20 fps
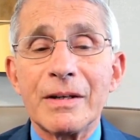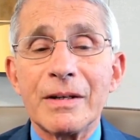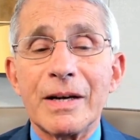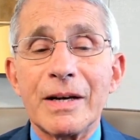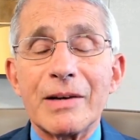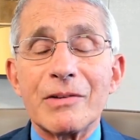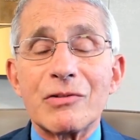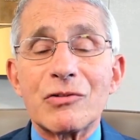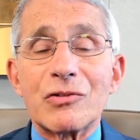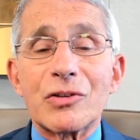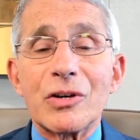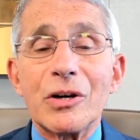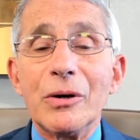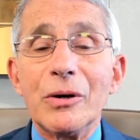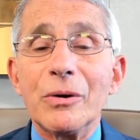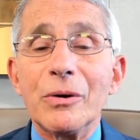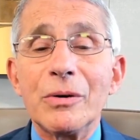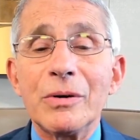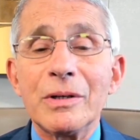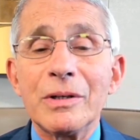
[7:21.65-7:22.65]
And
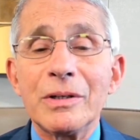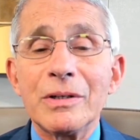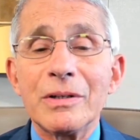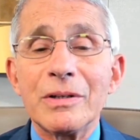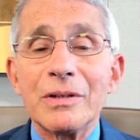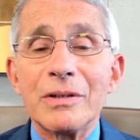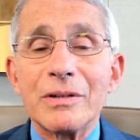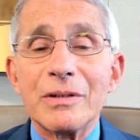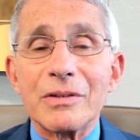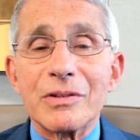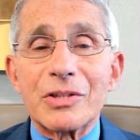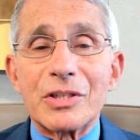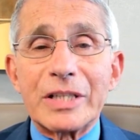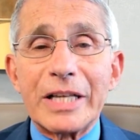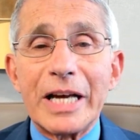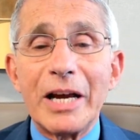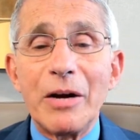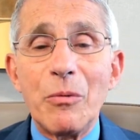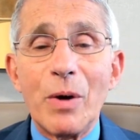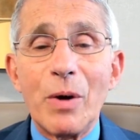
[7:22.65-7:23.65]
so,
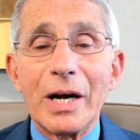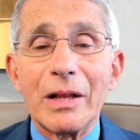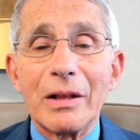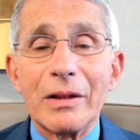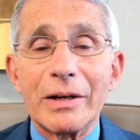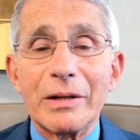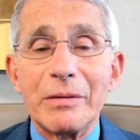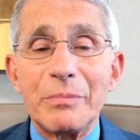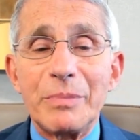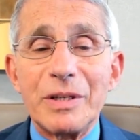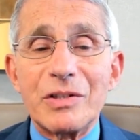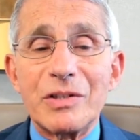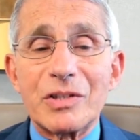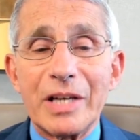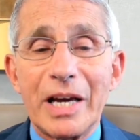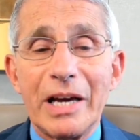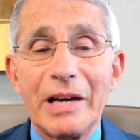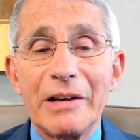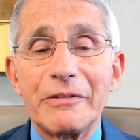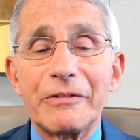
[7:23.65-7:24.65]
stay well and be
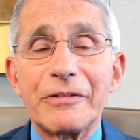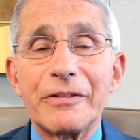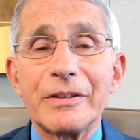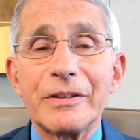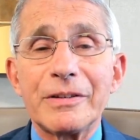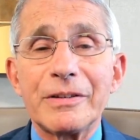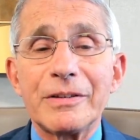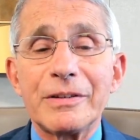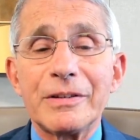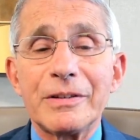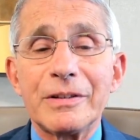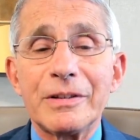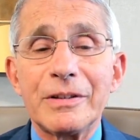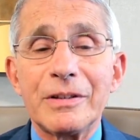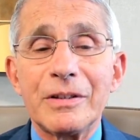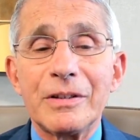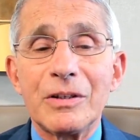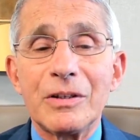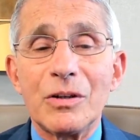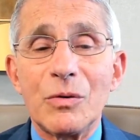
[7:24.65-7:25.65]
safe.
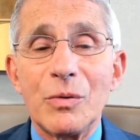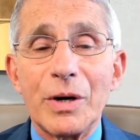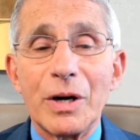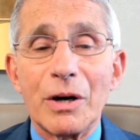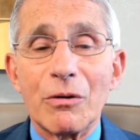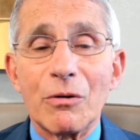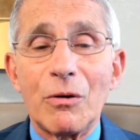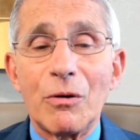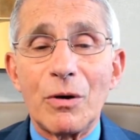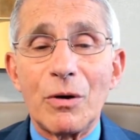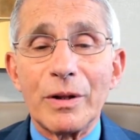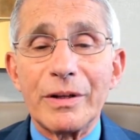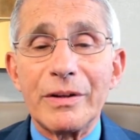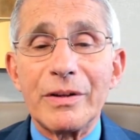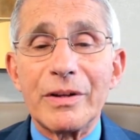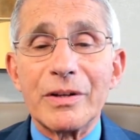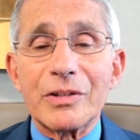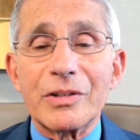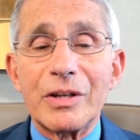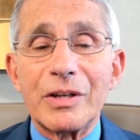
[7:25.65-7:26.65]
We are all in
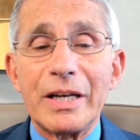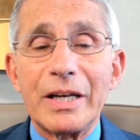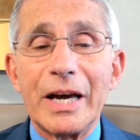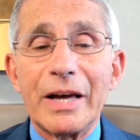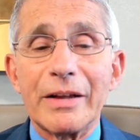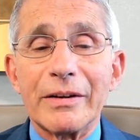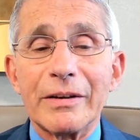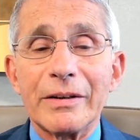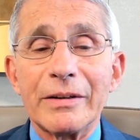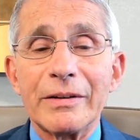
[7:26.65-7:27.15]
this together.